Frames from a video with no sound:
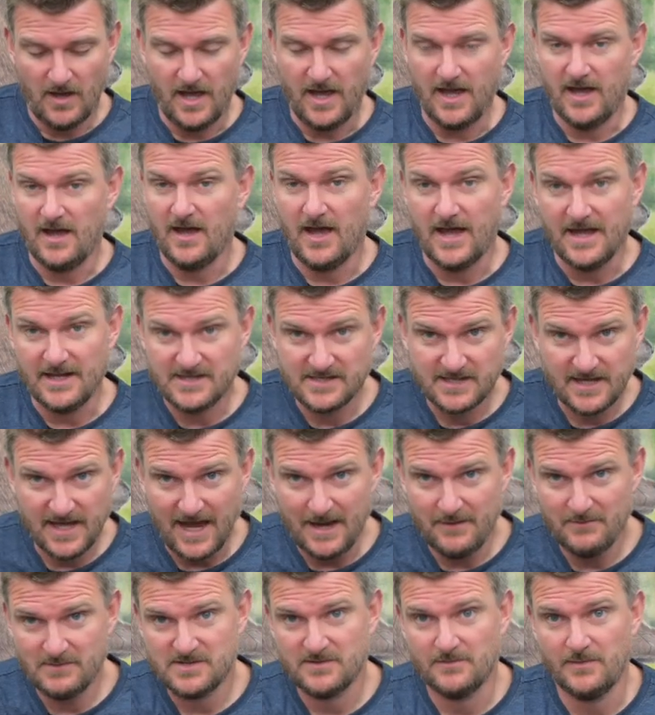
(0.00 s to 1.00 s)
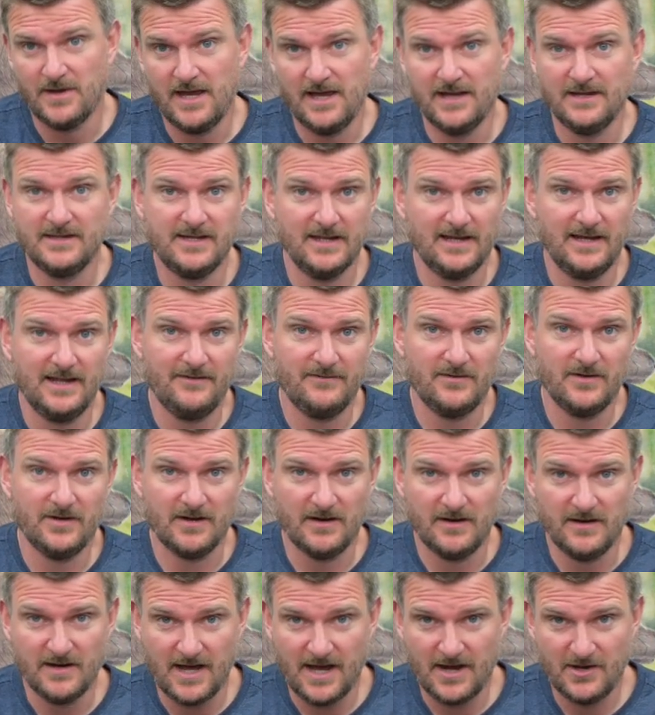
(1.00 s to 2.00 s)
Uh, it came to me delivered
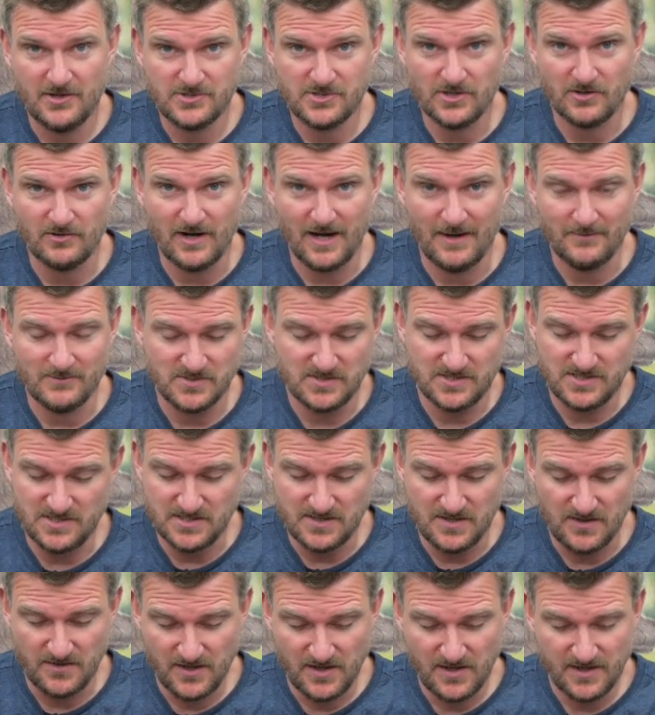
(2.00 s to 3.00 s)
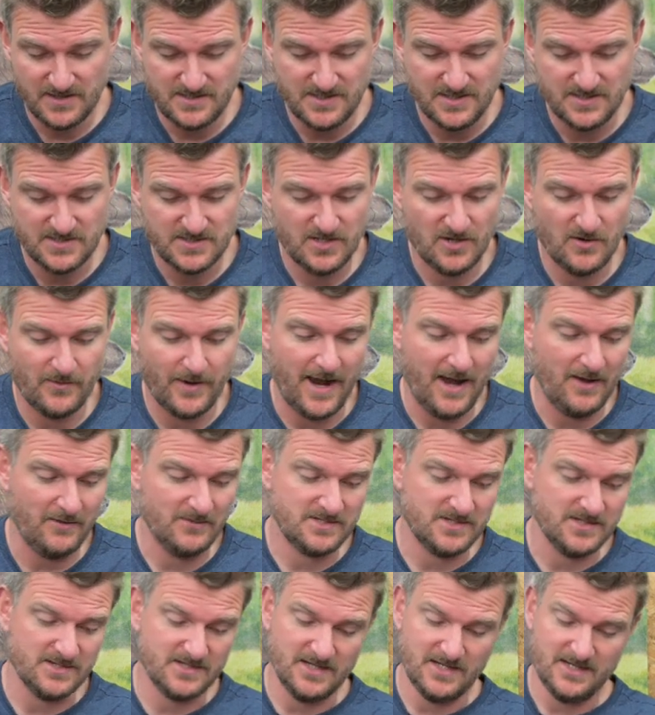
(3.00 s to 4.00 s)
at 900 grams, which is 32
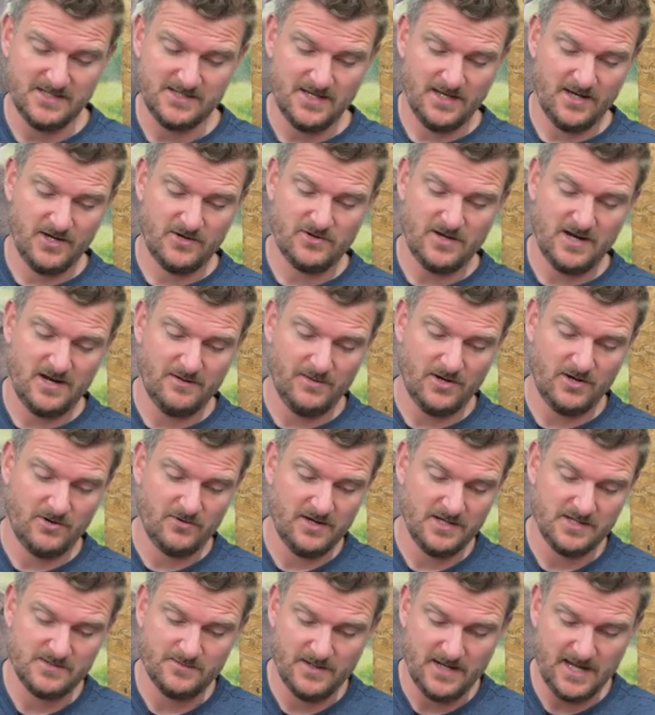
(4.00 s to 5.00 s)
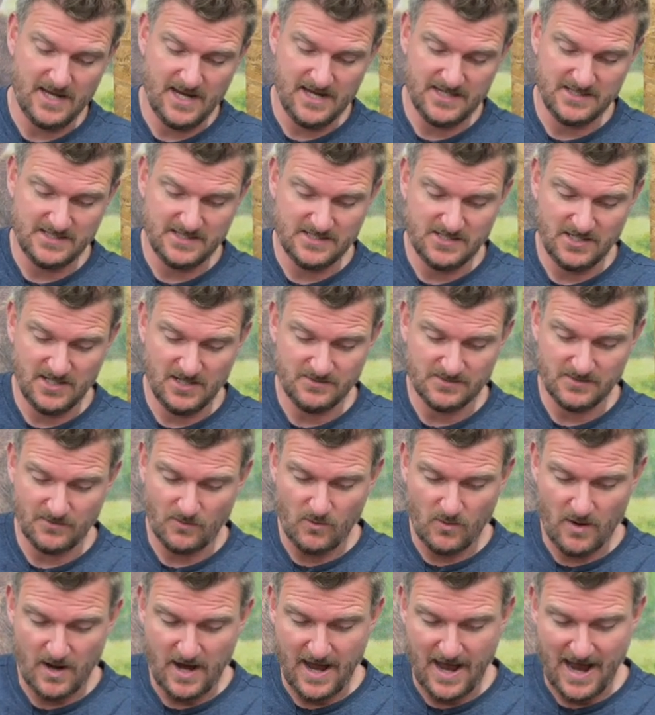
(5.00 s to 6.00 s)
ounces, and it's incredibly crisp and easy to use. I'm
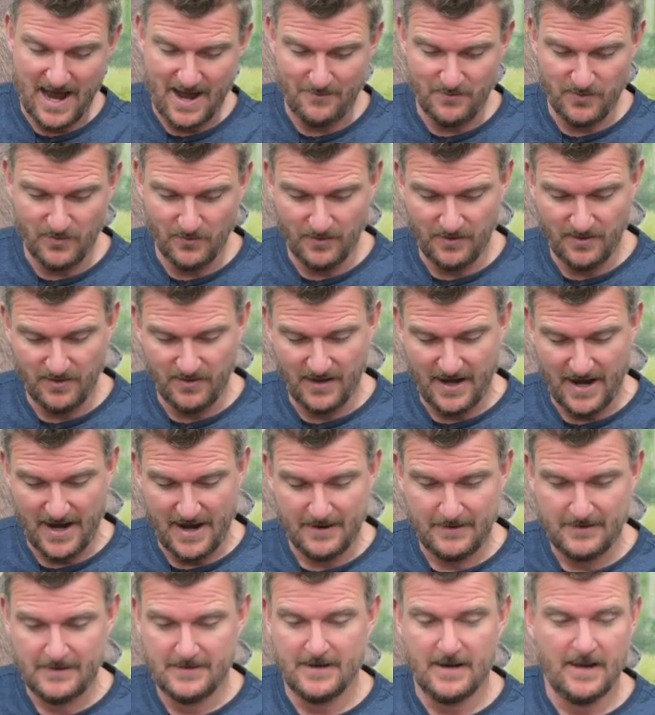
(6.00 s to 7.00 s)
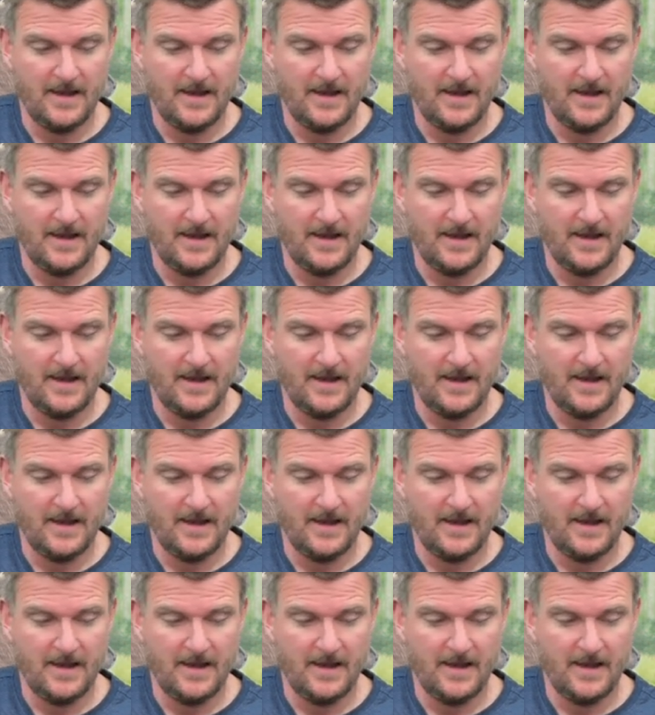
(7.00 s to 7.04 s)
quite happy with that.